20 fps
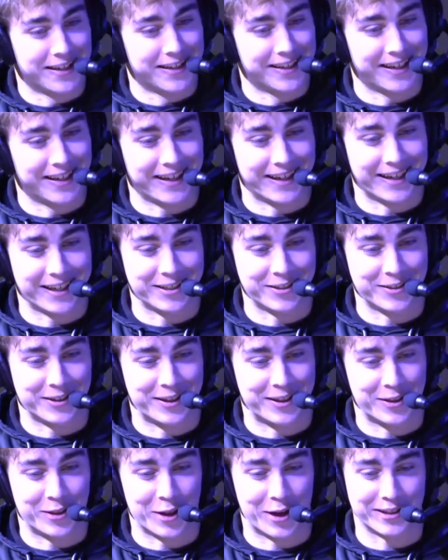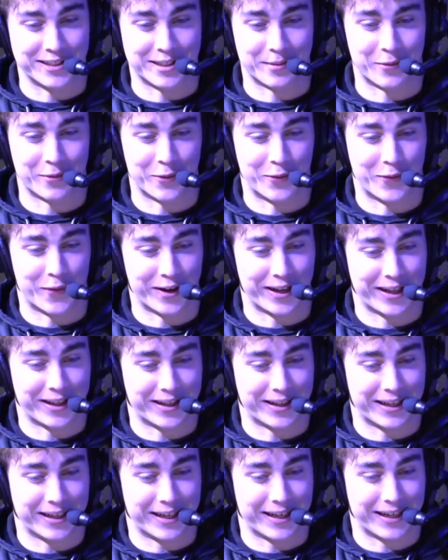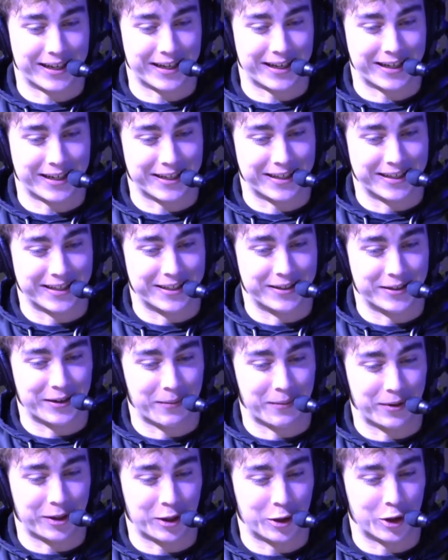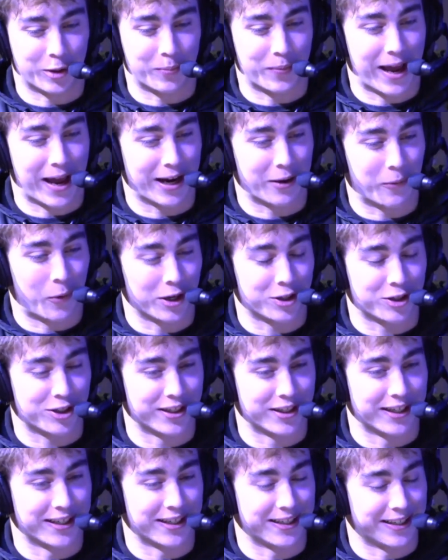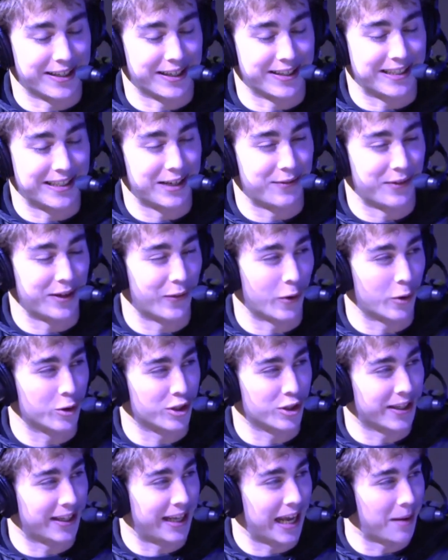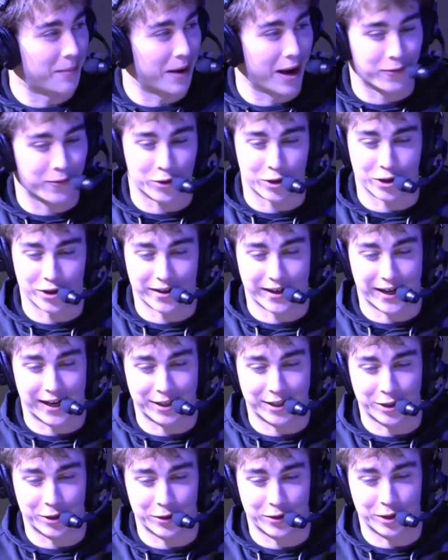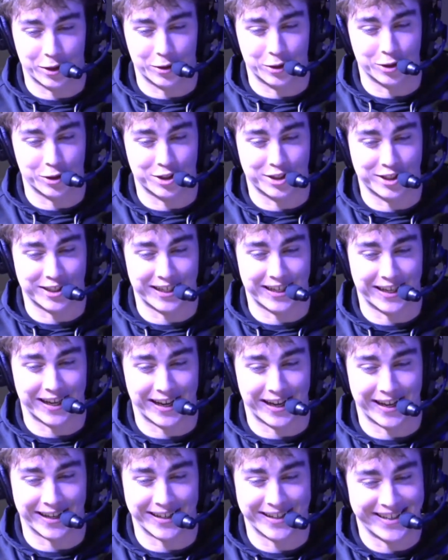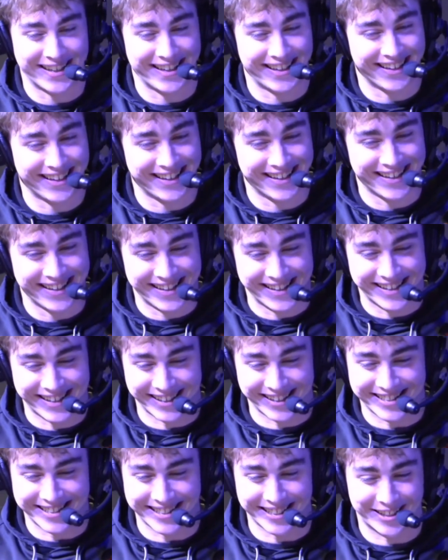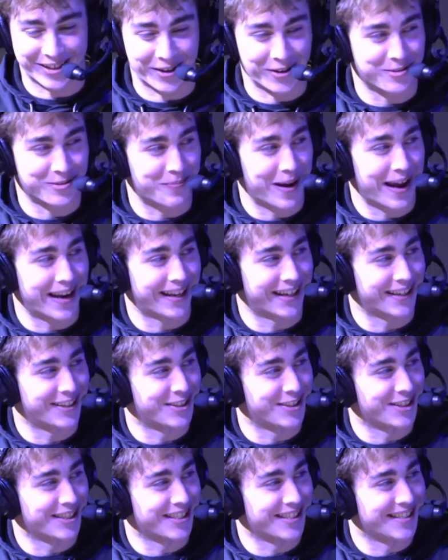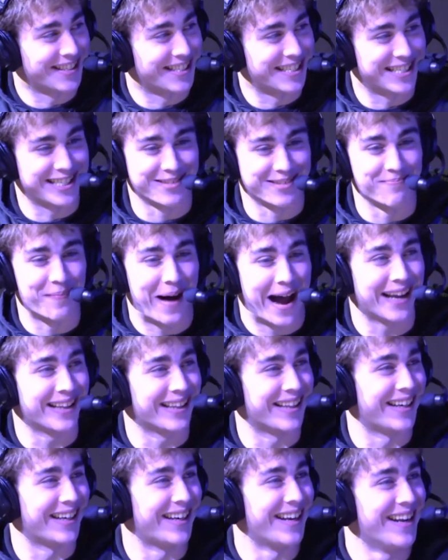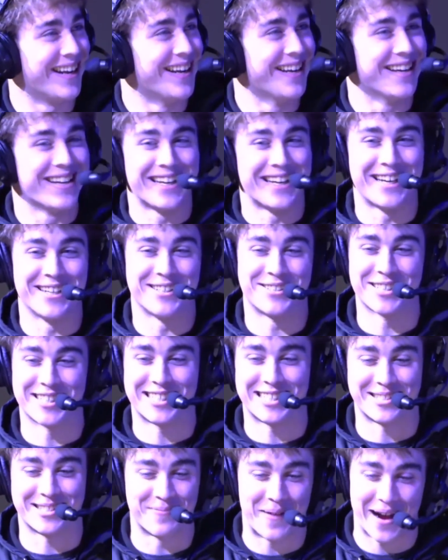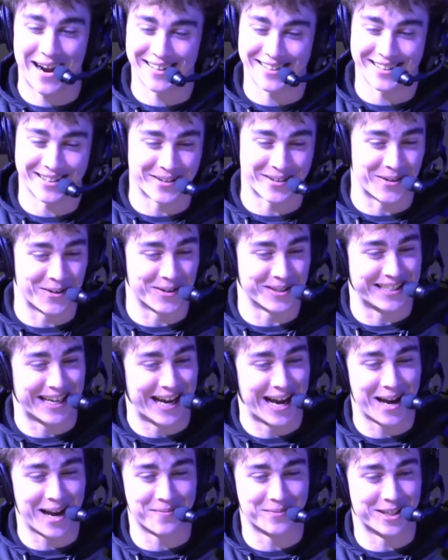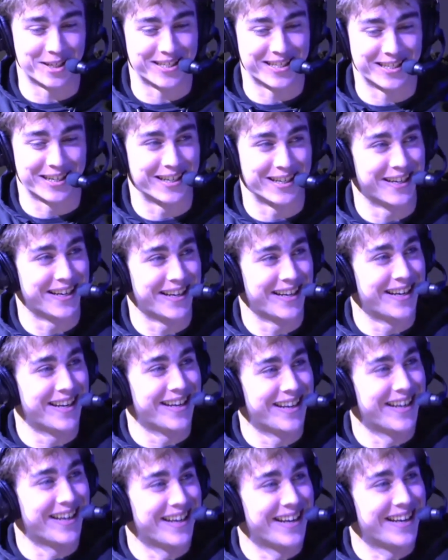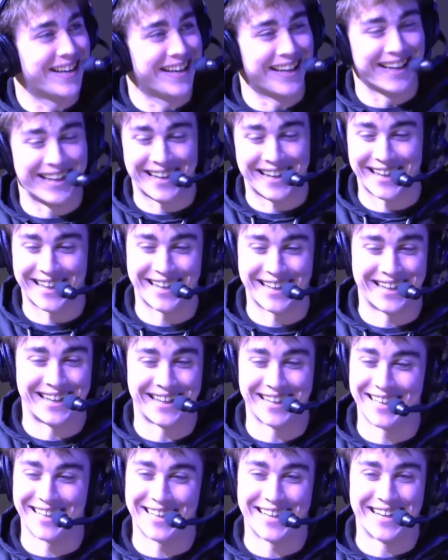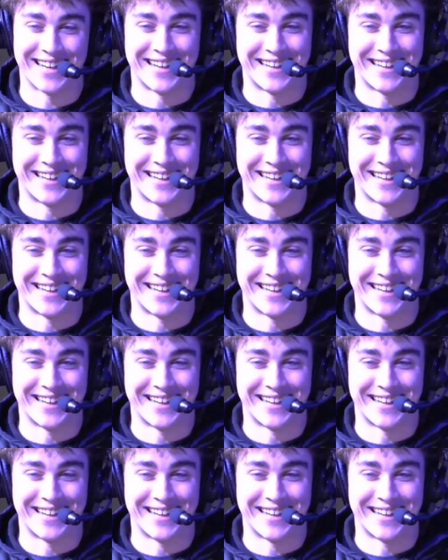thought something was funny that I mean, you look back and watch the TV version of the game after, and you just see. You see Coach Benning just smiling. He's just smiling the whole time. Because he know, bro. He know.